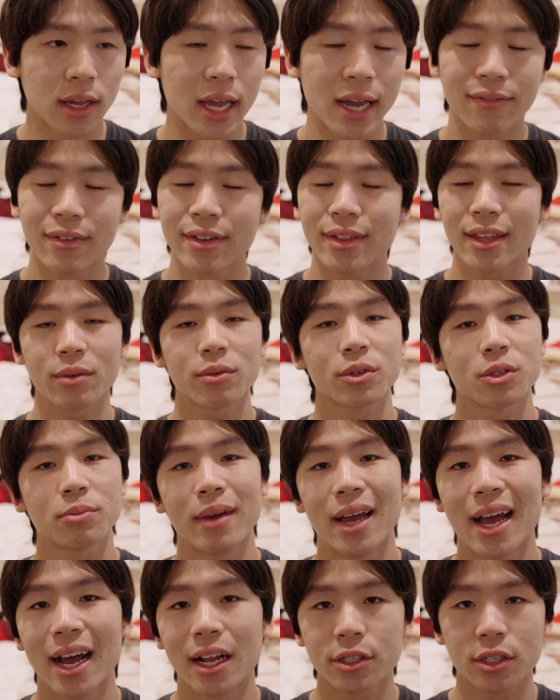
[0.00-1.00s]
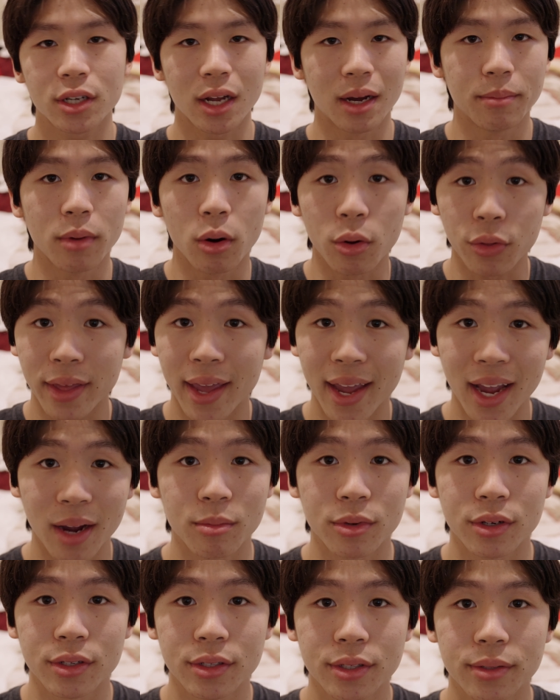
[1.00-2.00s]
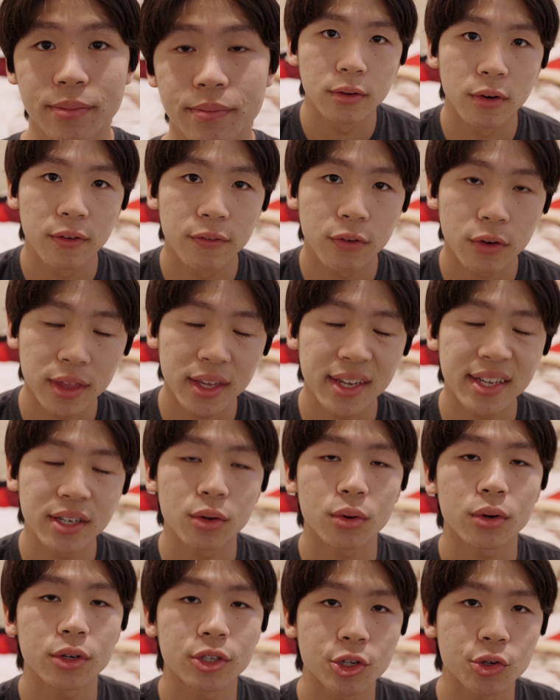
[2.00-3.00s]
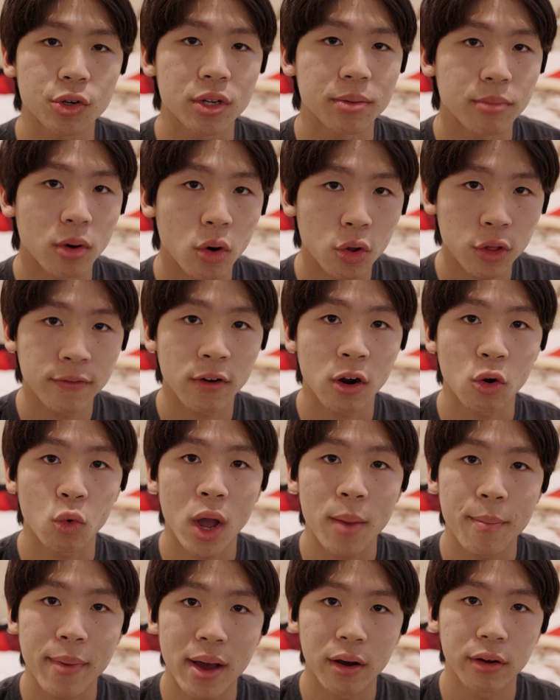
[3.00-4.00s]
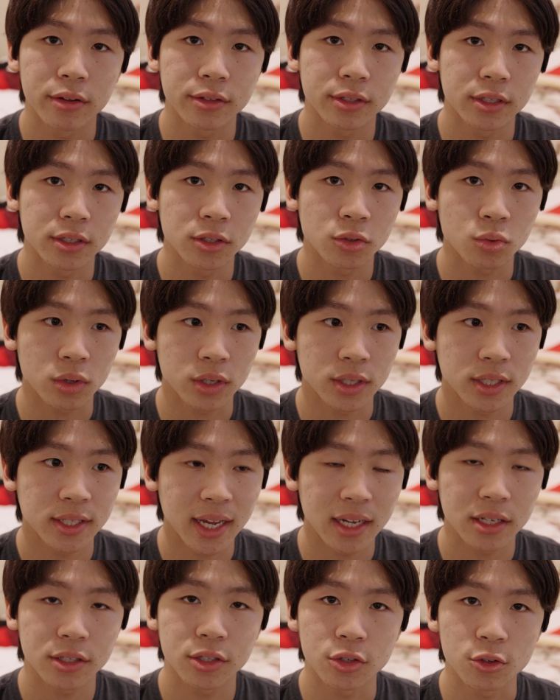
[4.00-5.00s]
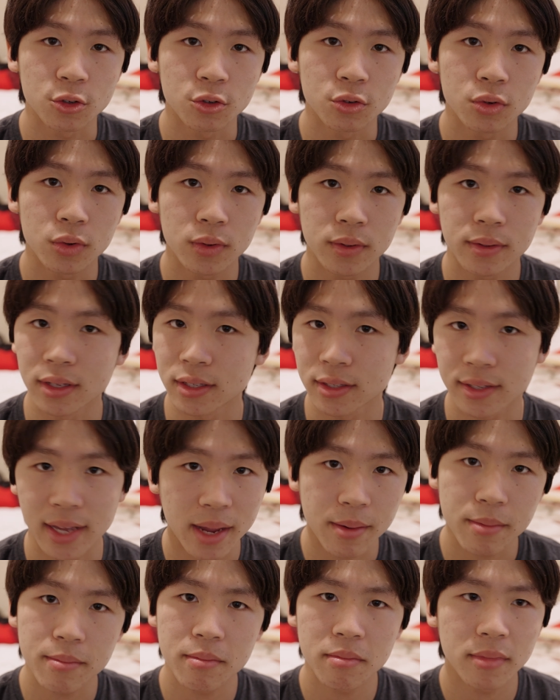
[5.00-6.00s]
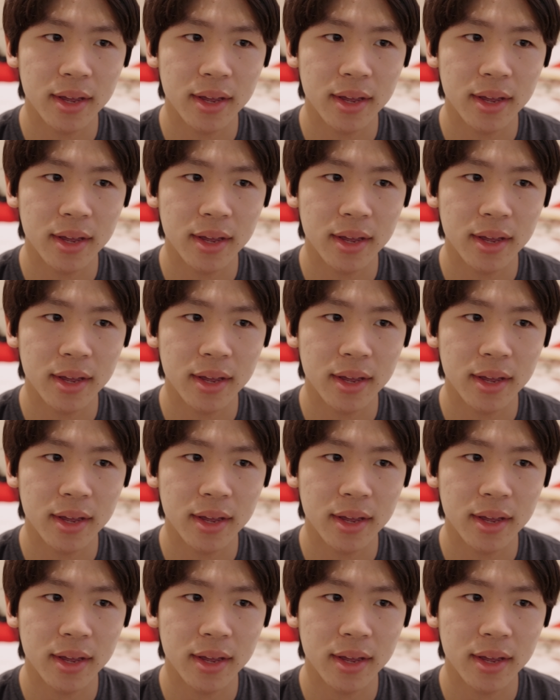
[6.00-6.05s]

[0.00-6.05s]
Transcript: everything was matched on both cameras. For the indoor shooting, both of our white balances were set to the same